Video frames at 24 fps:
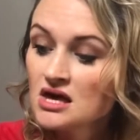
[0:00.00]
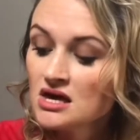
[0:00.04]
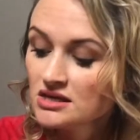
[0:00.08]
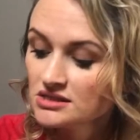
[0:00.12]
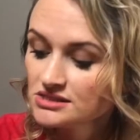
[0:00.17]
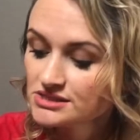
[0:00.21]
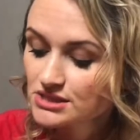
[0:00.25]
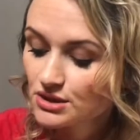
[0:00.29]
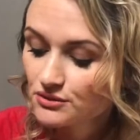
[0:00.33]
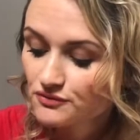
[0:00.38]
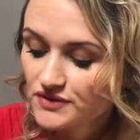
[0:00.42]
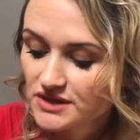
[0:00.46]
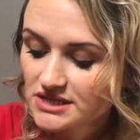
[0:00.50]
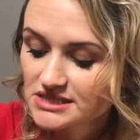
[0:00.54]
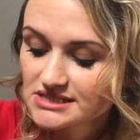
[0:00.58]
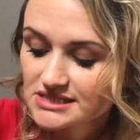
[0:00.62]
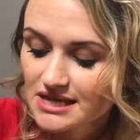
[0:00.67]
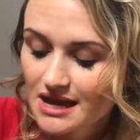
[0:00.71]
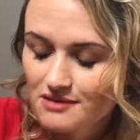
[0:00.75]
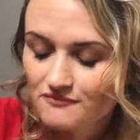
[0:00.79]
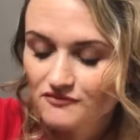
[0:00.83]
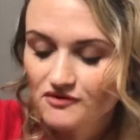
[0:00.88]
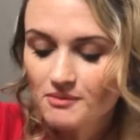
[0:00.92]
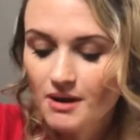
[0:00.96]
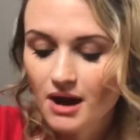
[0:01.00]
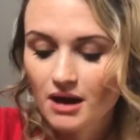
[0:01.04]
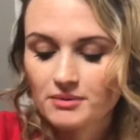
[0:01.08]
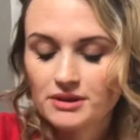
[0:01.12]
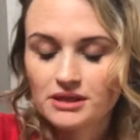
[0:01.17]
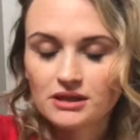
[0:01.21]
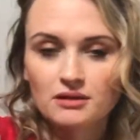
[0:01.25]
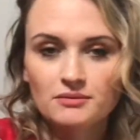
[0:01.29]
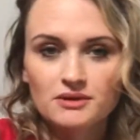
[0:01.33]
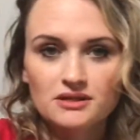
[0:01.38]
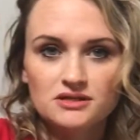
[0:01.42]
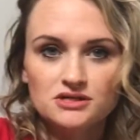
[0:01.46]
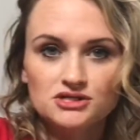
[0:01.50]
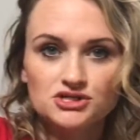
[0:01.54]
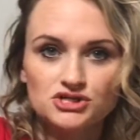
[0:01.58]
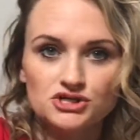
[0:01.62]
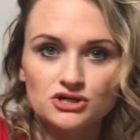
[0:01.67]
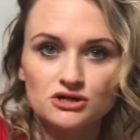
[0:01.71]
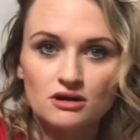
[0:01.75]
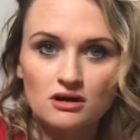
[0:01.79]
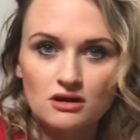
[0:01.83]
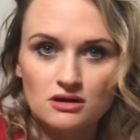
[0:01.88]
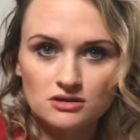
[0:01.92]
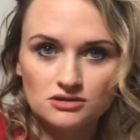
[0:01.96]
So this came from Hobby Lobby this
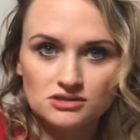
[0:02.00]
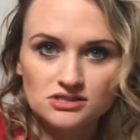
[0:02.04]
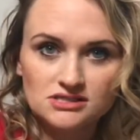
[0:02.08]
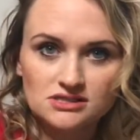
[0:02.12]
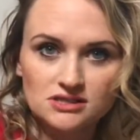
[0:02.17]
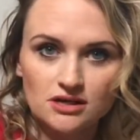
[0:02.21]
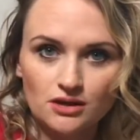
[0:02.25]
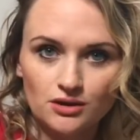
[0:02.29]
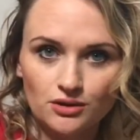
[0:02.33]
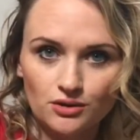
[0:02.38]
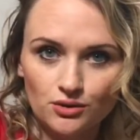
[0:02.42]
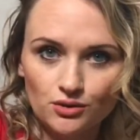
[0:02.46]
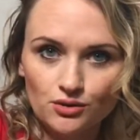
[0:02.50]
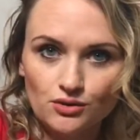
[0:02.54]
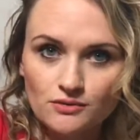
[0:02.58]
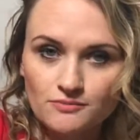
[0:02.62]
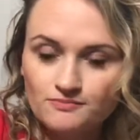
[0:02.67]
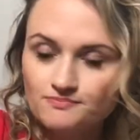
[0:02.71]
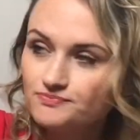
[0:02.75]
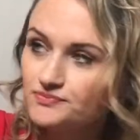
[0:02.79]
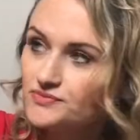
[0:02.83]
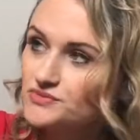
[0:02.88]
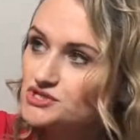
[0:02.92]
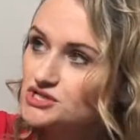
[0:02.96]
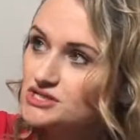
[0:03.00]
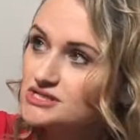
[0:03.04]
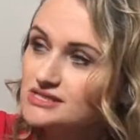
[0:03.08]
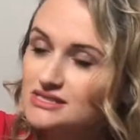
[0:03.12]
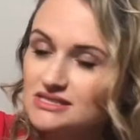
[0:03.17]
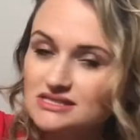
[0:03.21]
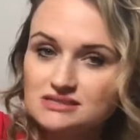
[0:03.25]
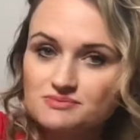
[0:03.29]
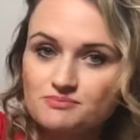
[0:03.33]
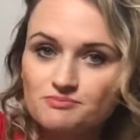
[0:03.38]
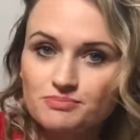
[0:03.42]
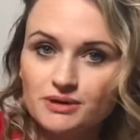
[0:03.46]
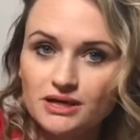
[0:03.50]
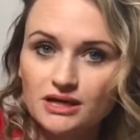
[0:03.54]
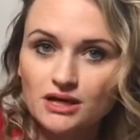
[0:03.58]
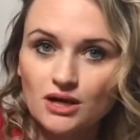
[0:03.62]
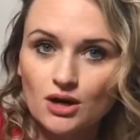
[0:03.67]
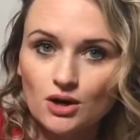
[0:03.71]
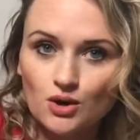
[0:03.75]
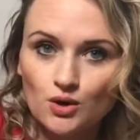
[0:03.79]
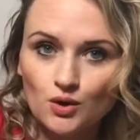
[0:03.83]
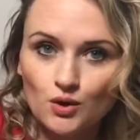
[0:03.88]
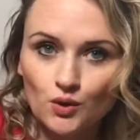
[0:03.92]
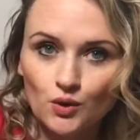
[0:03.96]
year also. Just this big
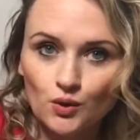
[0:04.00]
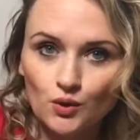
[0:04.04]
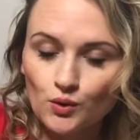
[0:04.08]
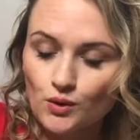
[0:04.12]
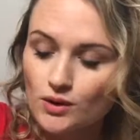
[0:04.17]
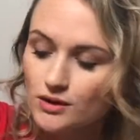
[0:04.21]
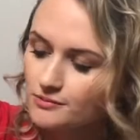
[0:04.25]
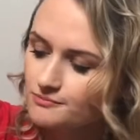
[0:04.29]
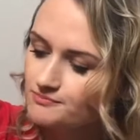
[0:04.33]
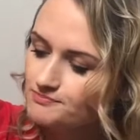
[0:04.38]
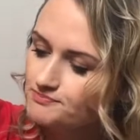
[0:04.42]
old